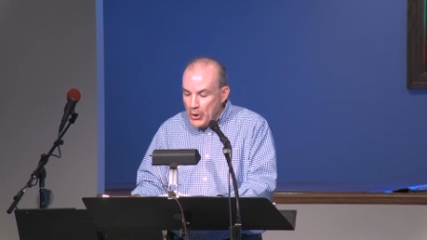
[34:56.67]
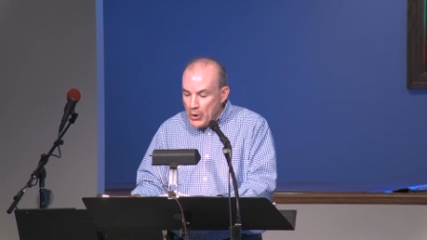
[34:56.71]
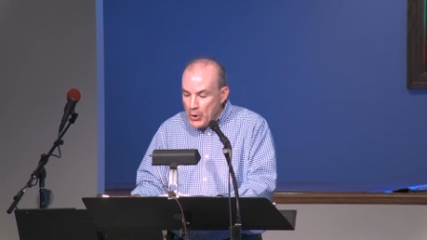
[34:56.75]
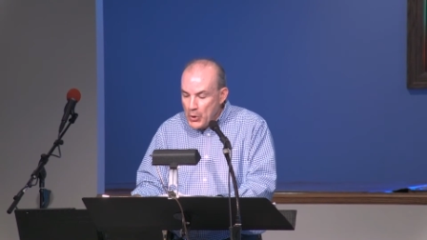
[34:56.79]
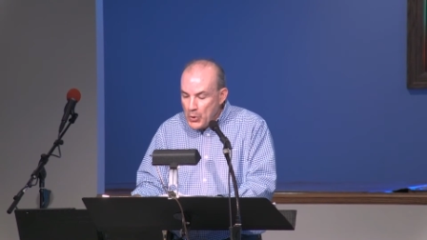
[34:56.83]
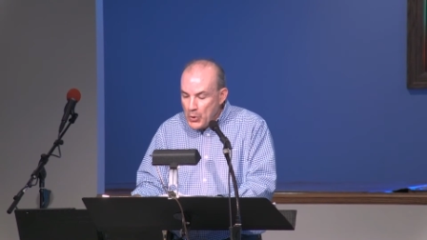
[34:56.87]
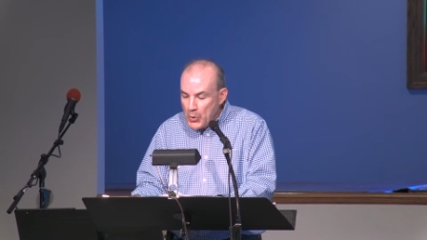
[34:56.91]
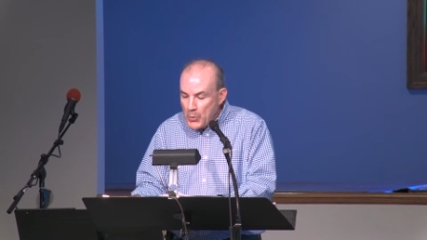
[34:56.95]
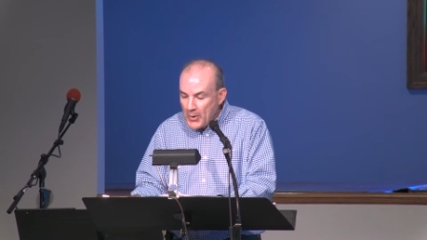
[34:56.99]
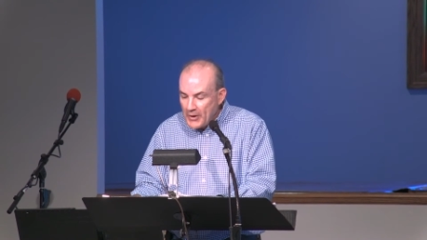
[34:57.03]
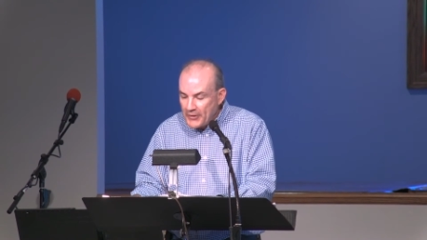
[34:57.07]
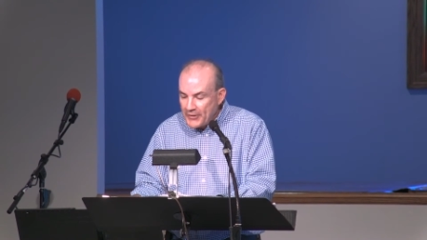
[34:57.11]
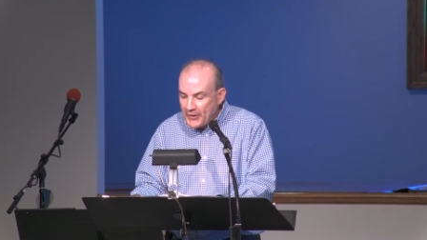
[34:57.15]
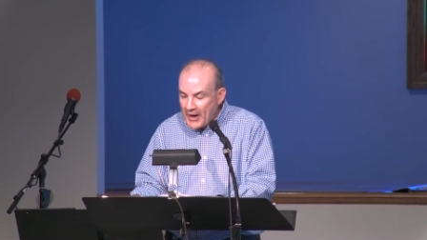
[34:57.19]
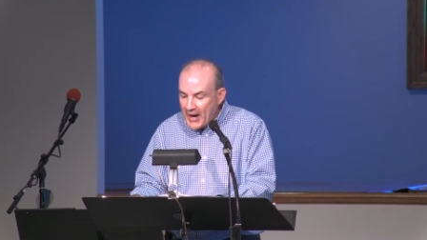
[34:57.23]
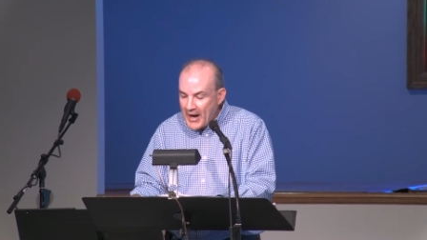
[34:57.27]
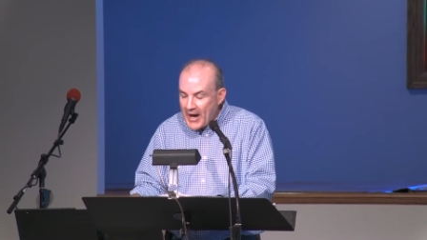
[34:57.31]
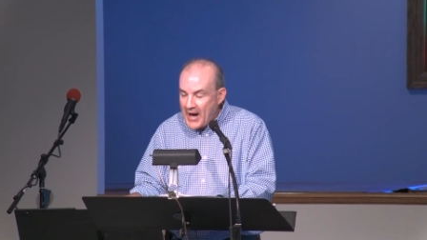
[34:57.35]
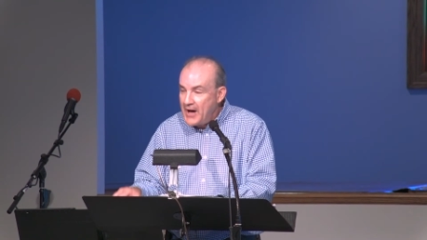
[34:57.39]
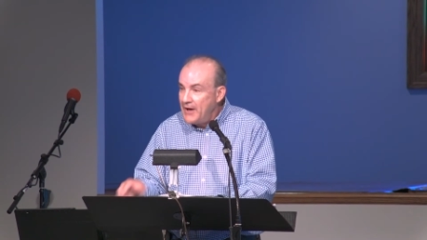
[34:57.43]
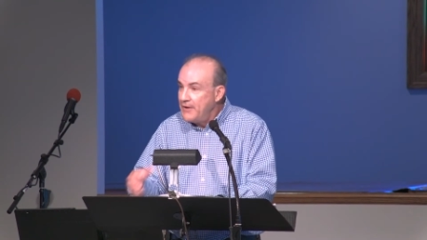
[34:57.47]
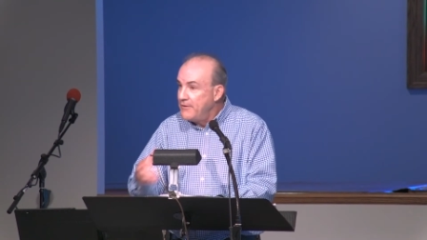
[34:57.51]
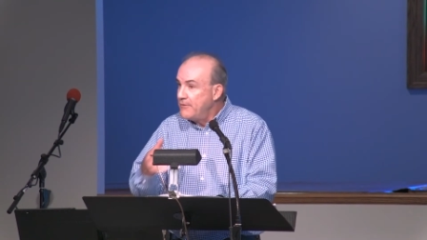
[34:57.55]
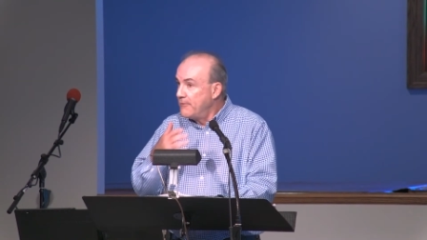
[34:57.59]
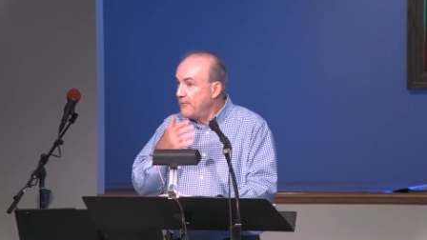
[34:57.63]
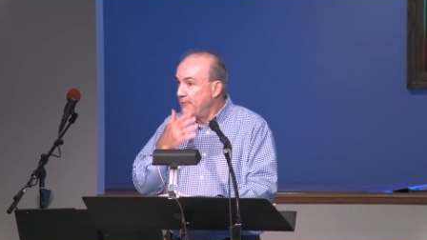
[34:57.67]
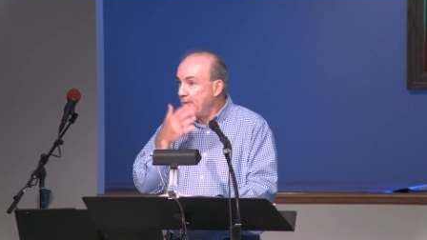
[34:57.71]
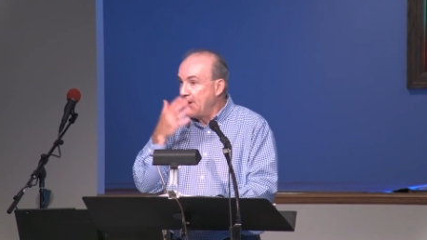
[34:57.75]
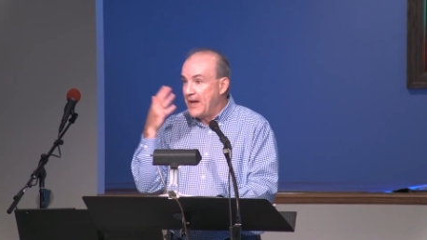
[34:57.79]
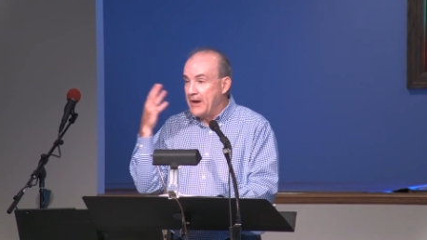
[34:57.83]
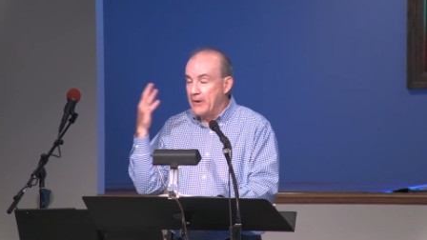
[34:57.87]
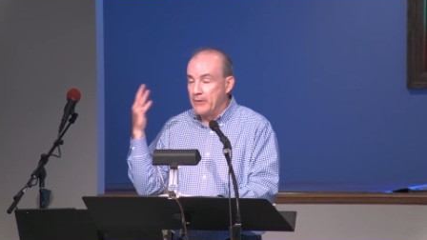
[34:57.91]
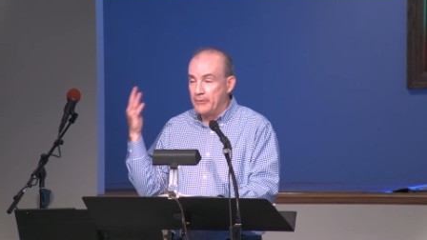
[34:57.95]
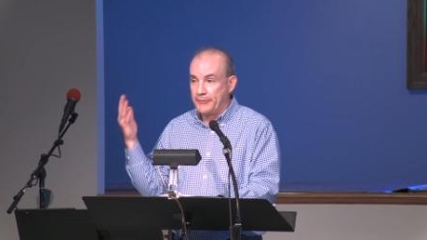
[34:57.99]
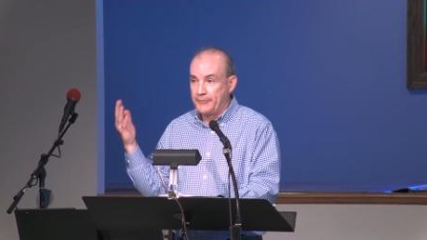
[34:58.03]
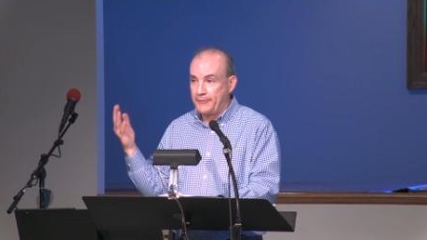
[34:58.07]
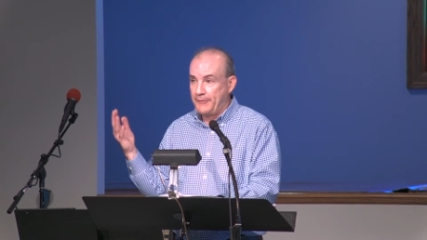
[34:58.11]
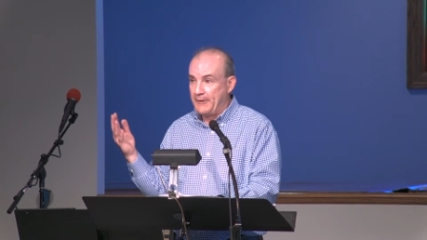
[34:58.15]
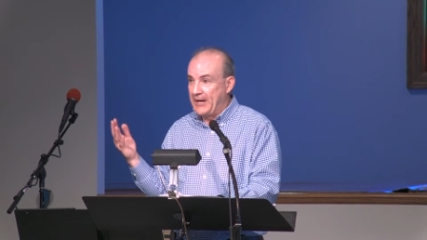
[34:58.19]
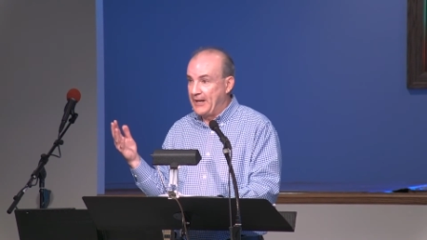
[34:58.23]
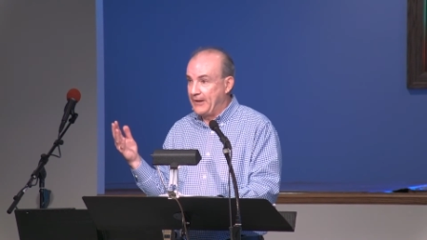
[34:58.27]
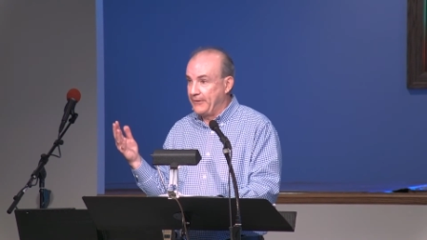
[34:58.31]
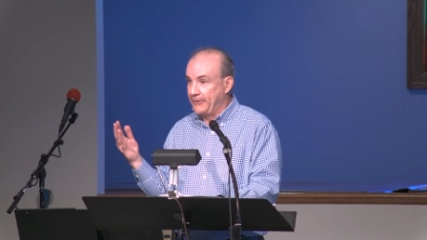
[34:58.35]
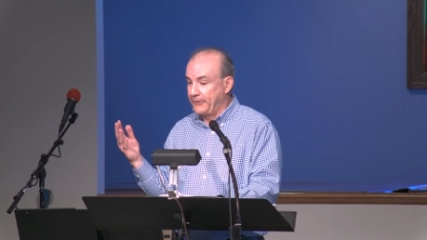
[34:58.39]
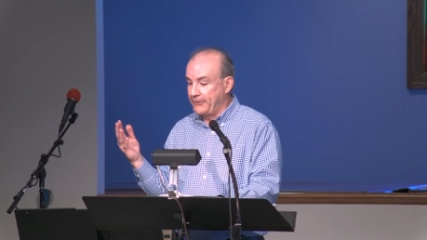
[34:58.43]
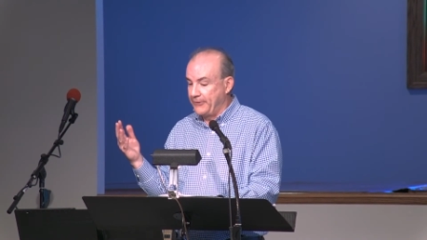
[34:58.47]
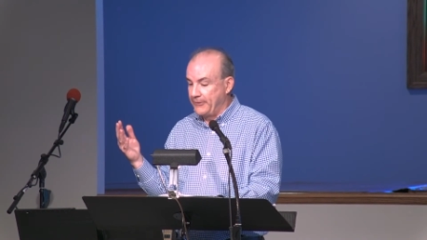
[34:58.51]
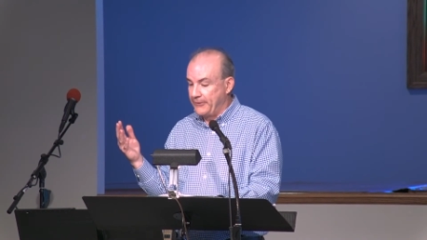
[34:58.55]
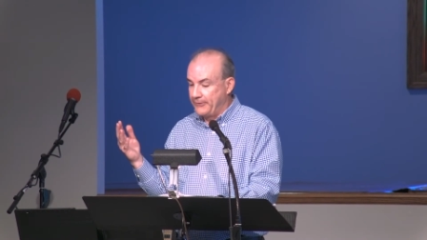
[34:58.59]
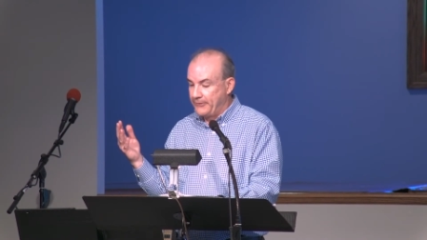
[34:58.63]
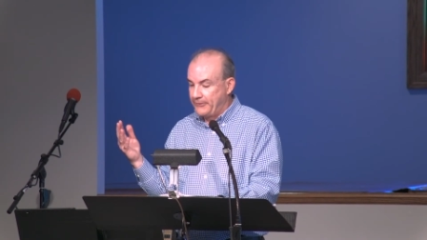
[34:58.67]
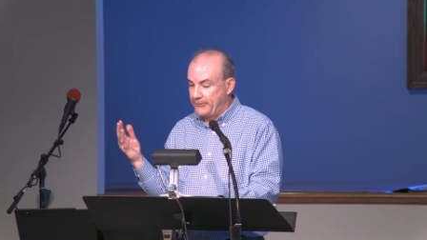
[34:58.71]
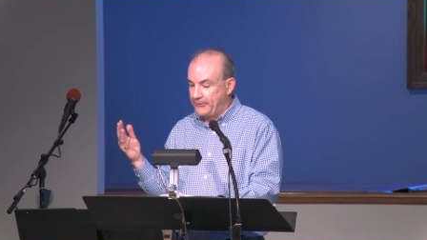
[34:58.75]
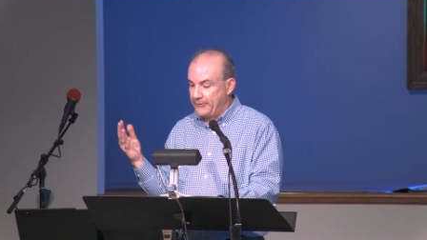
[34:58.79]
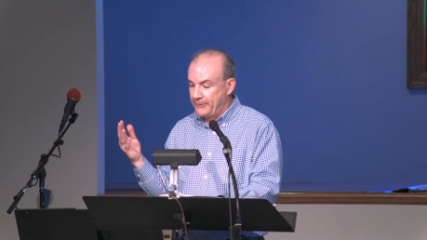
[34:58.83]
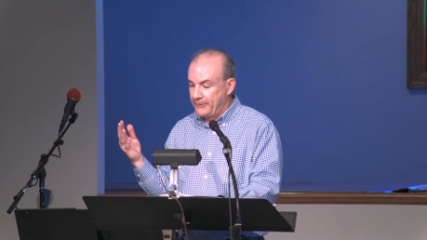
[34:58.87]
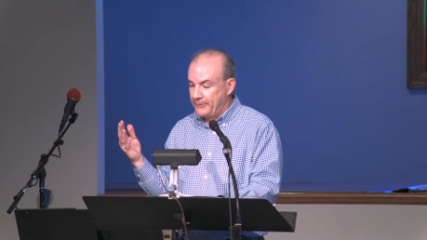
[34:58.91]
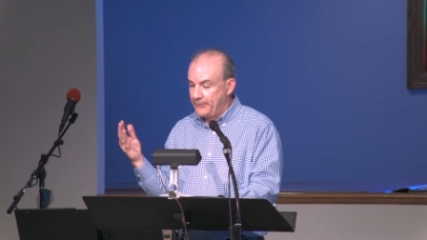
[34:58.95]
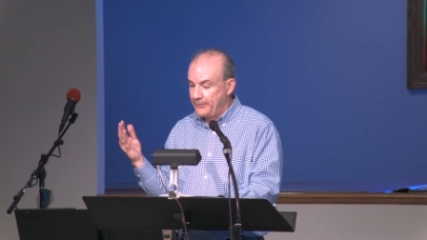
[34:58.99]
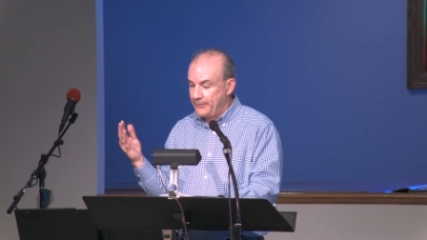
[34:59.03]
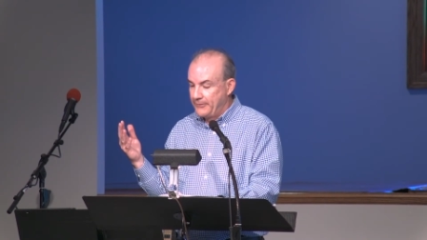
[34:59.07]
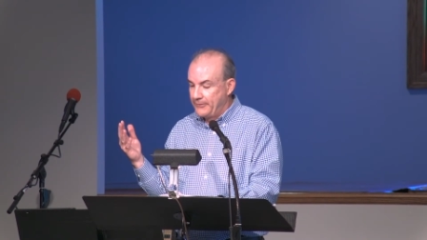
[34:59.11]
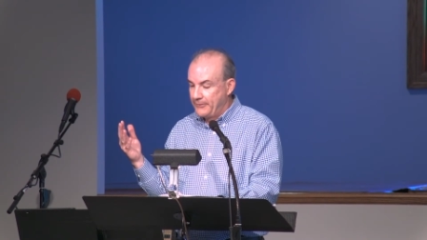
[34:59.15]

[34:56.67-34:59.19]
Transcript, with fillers: who with unveiled faces,